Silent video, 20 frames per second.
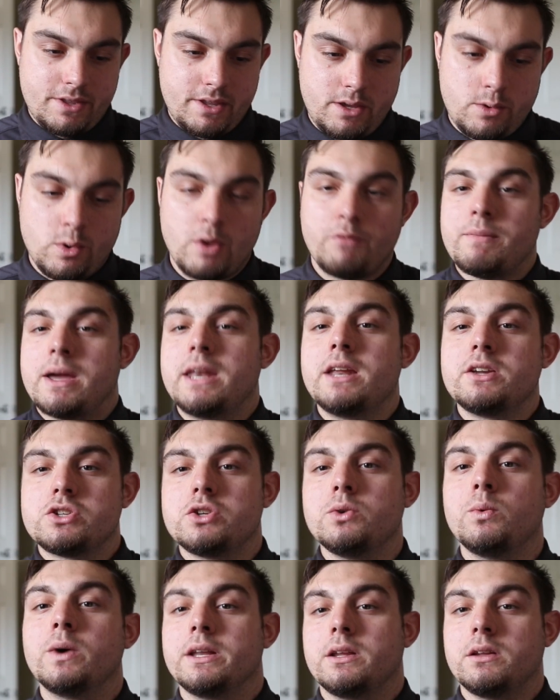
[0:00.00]
you have made it
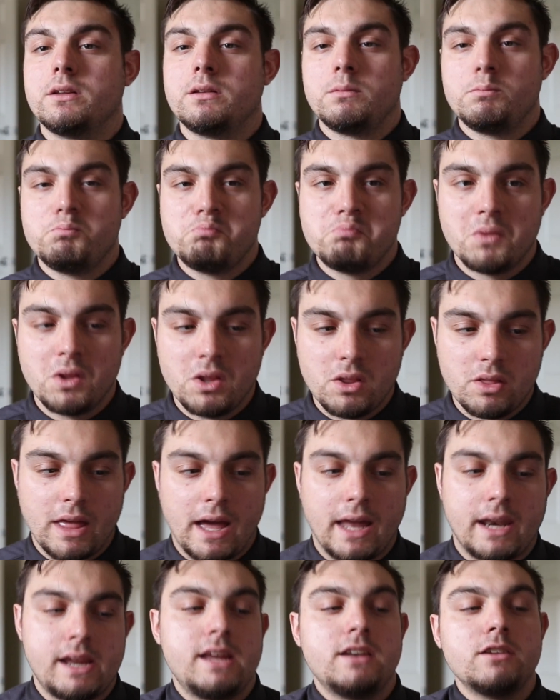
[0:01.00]
to what
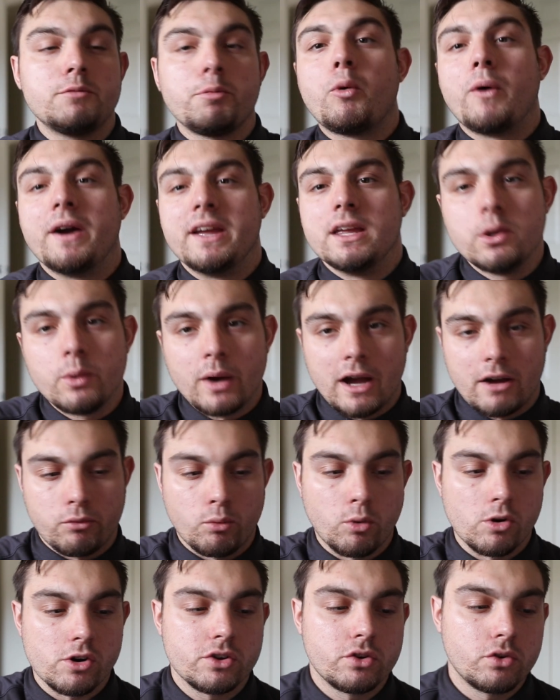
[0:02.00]
that endpoint you have
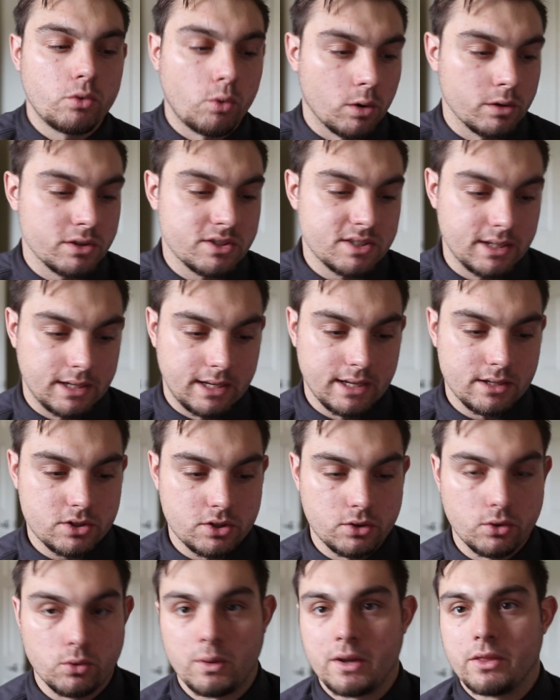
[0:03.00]
worked towards to get
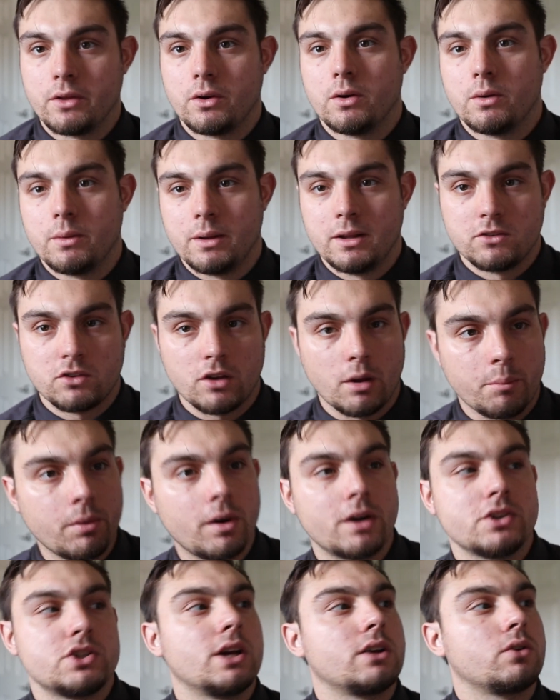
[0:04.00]
to whether it's a
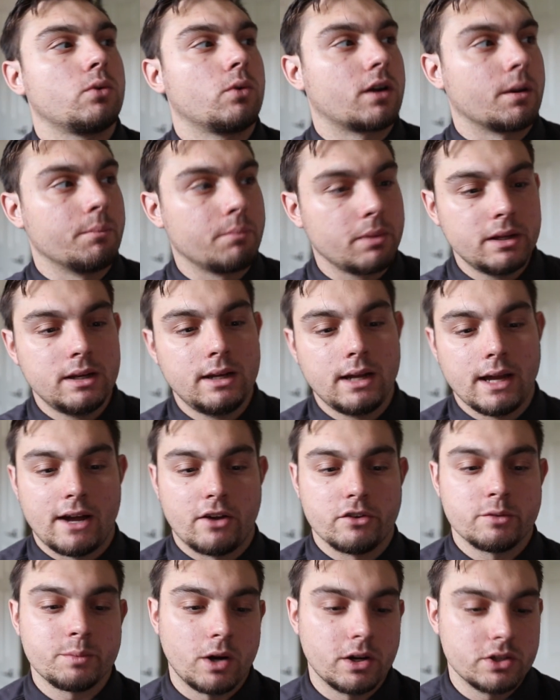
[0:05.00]
project or completing a
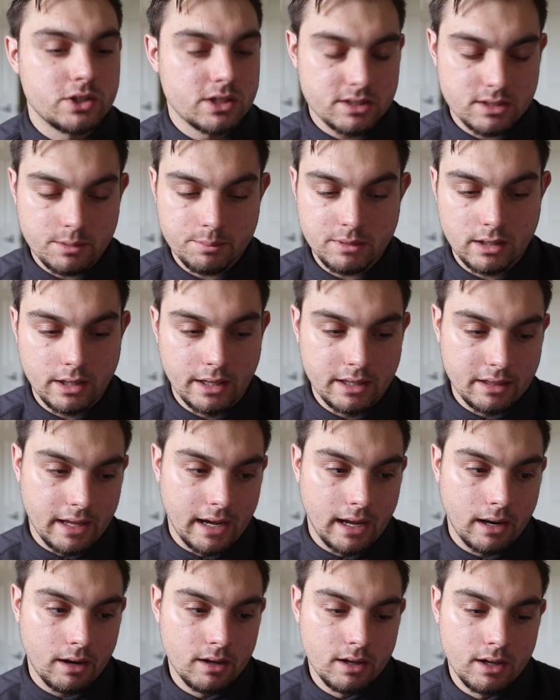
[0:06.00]
house project something like
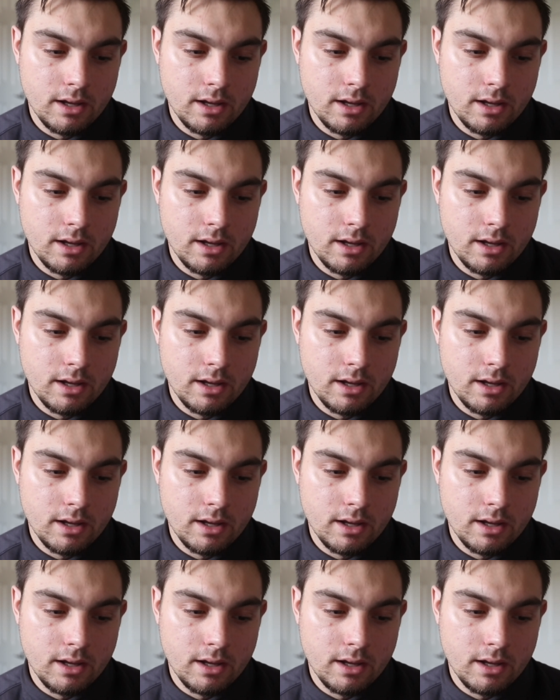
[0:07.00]
that